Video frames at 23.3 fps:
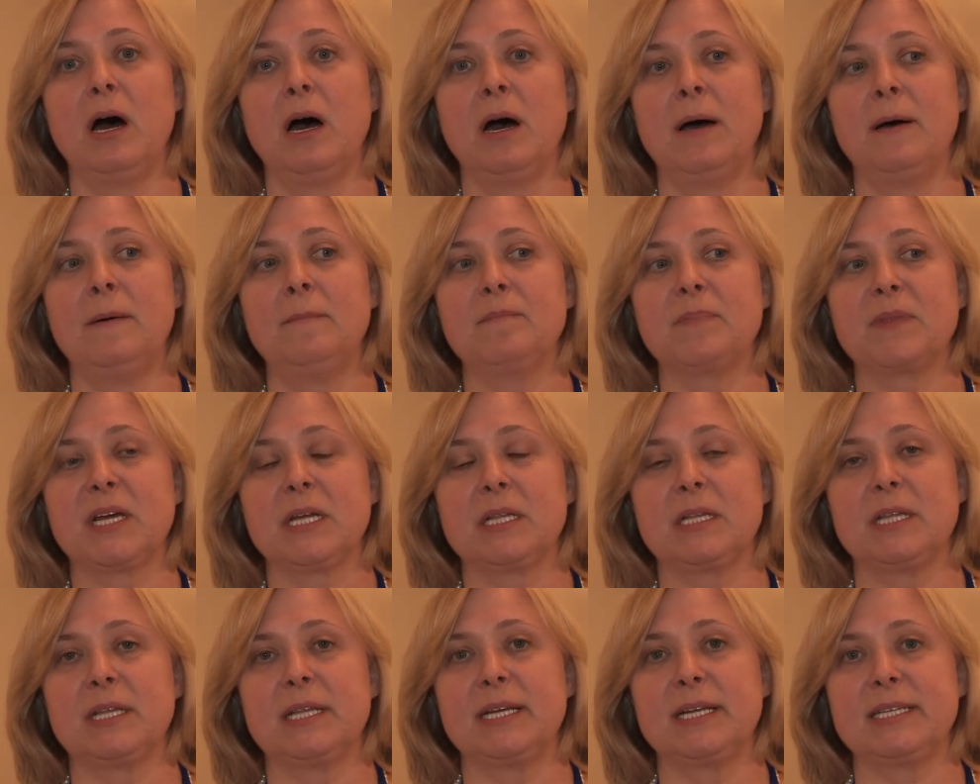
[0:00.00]
um,
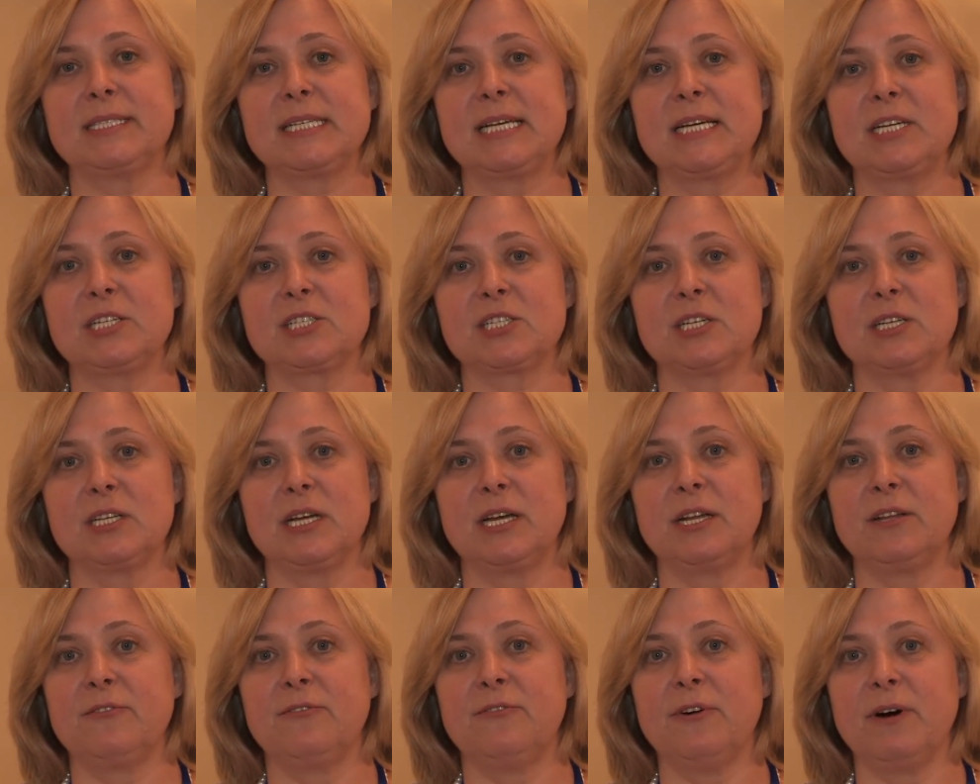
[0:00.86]
catheterization
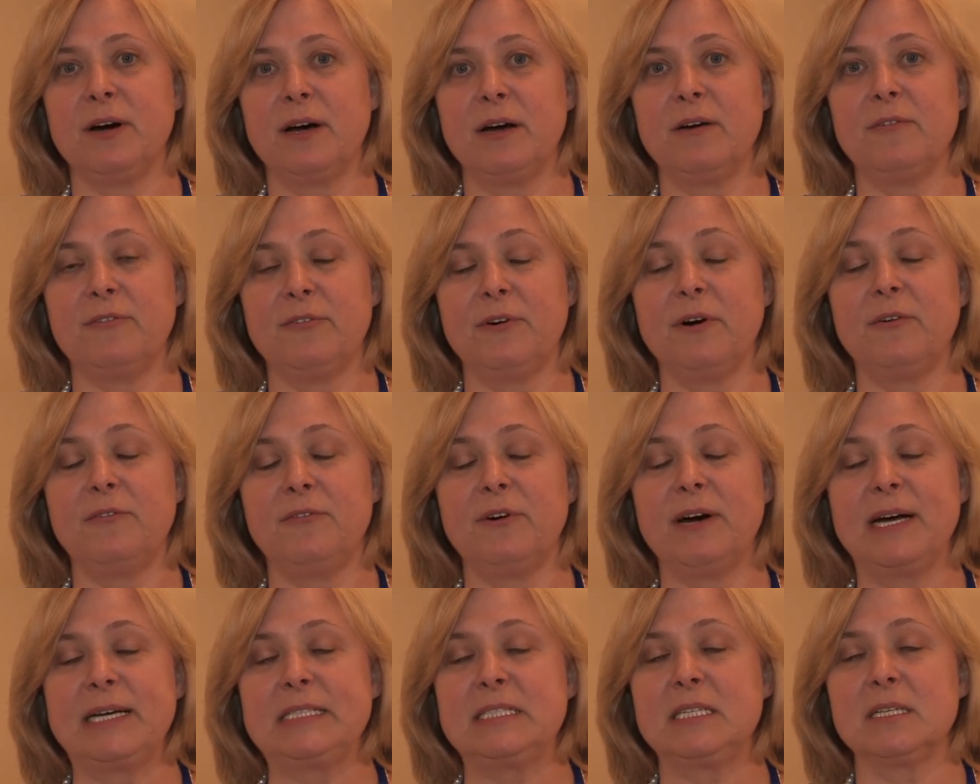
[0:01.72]
and fi
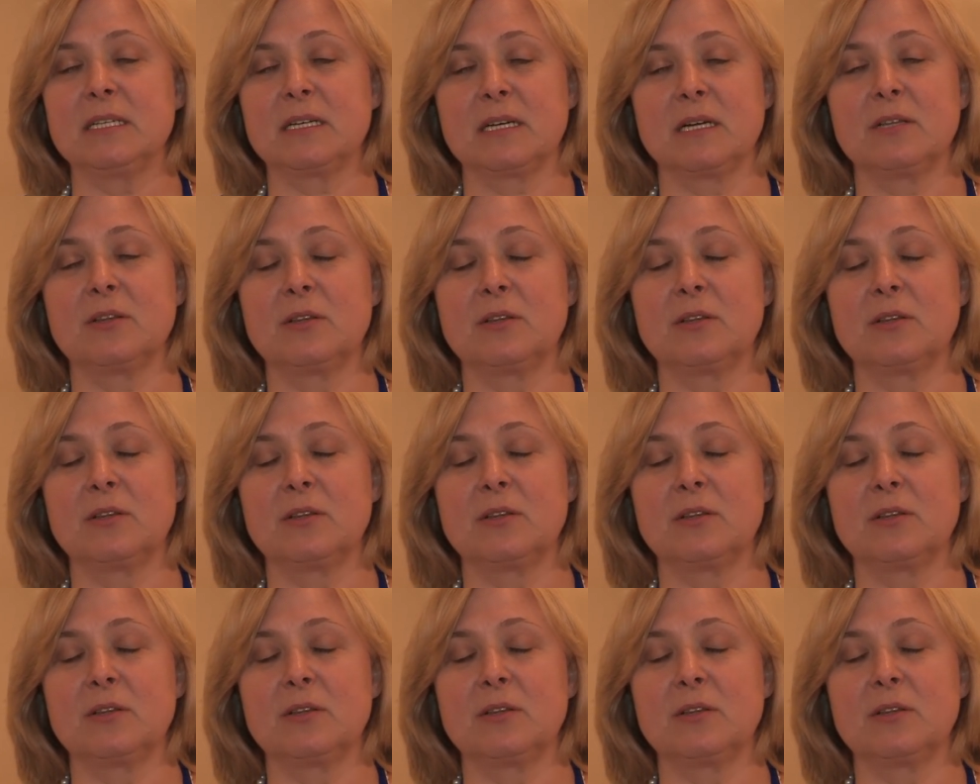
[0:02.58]
finding